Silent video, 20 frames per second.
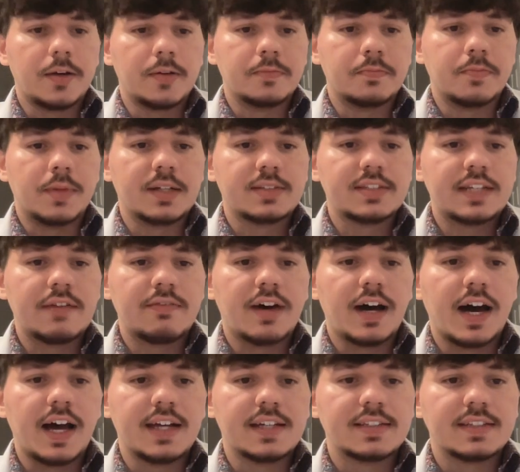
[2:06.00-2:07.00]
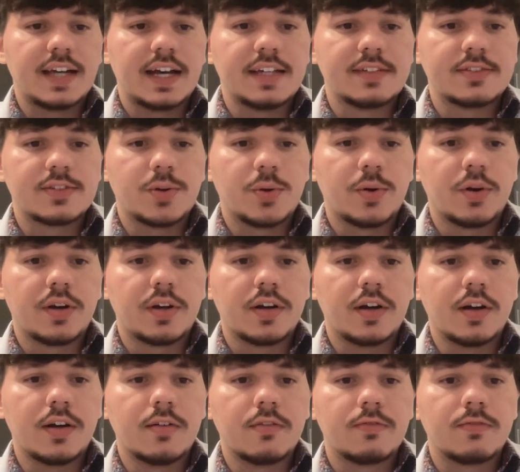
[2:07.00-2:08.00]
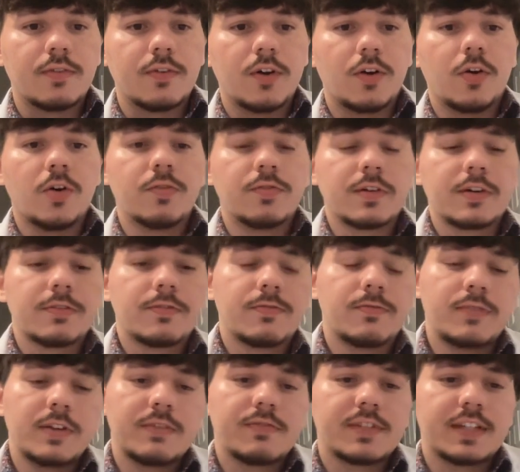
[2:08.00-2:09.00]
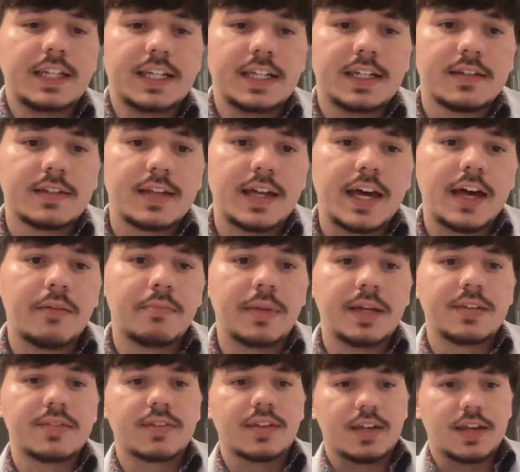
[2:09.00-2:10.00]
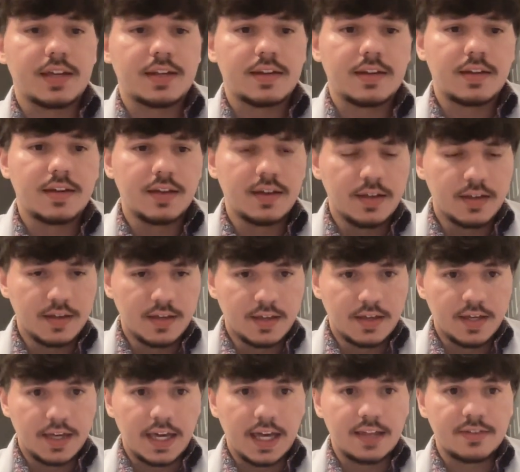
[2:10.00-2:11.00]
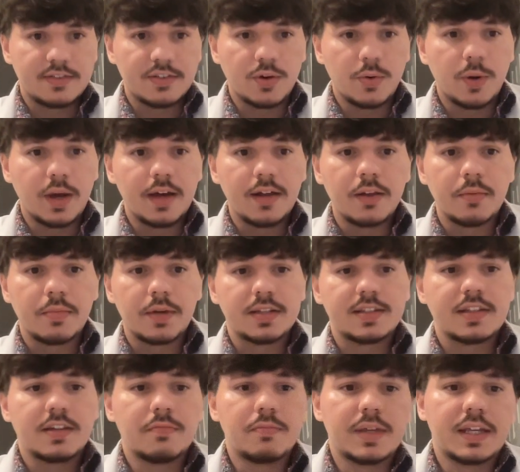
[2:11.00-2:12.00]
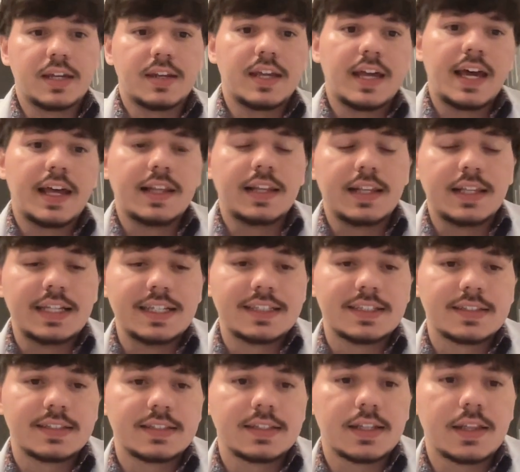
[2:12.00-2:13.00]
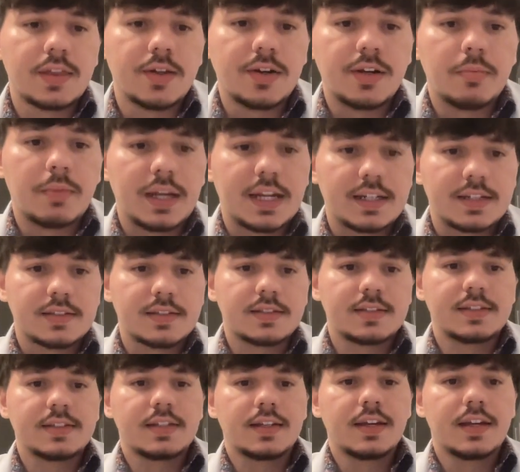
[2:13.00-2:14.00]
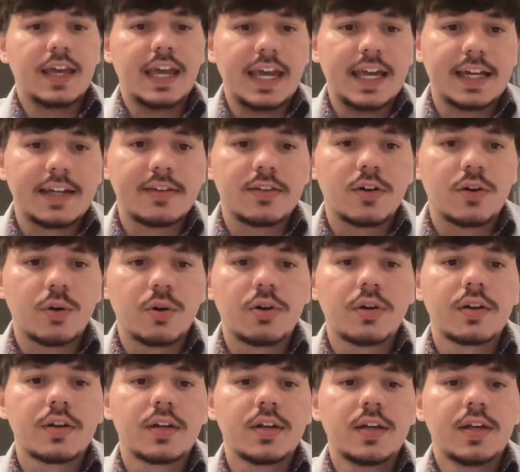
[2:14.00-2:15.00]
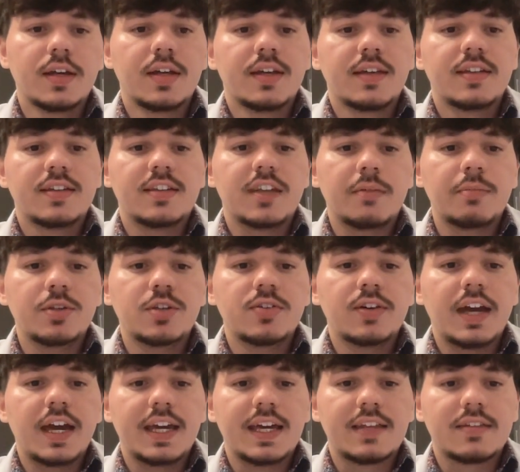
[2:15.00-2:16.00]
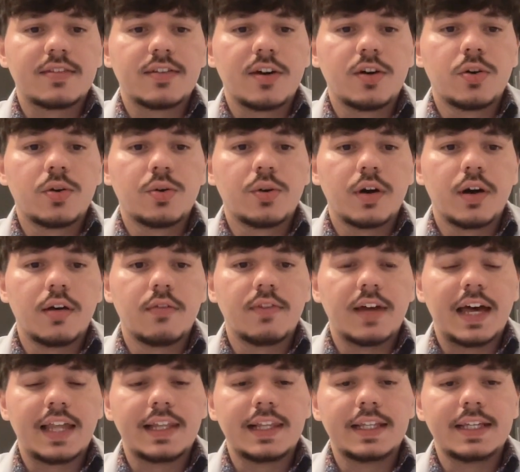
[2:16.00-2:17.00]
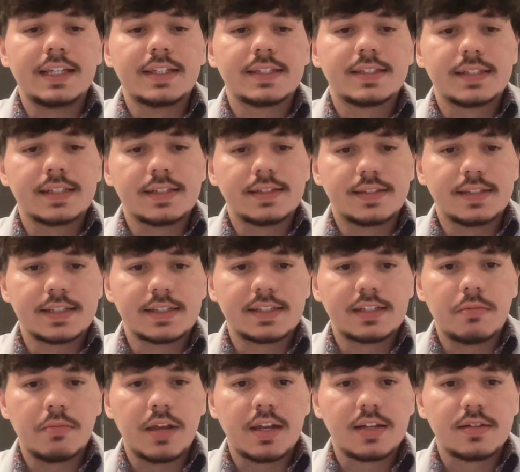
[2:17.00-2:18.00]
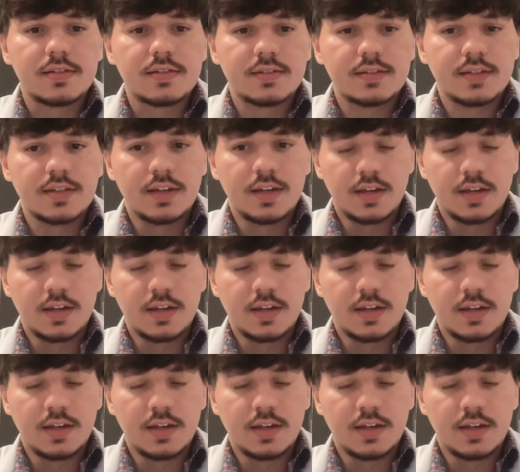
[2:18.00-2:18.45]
must have an ISI score of over 15 at baseline, SOL must have been at least 30 minutes, and or WASO of at least 60 minutes,